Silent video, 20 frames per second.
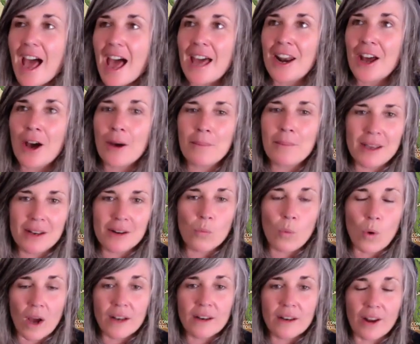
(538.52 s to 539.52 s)
And um, in
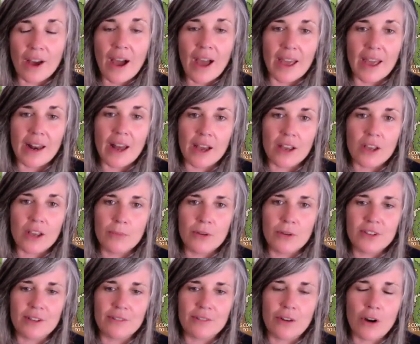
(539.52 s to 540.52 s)
one night, a
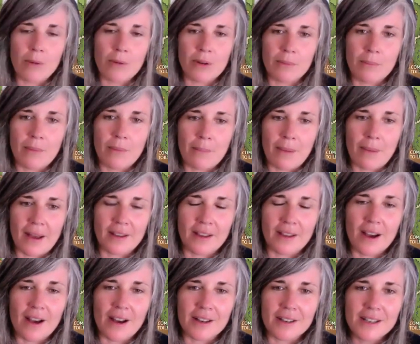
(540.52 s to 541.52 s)
community formed in my
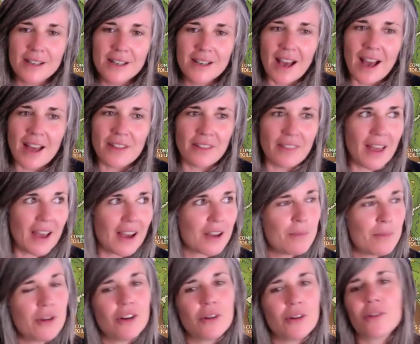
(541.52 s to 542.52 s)
backyard. And then that
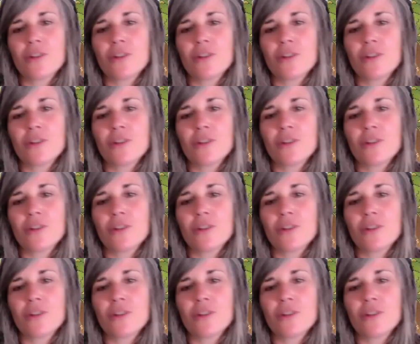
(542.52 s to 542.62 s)
community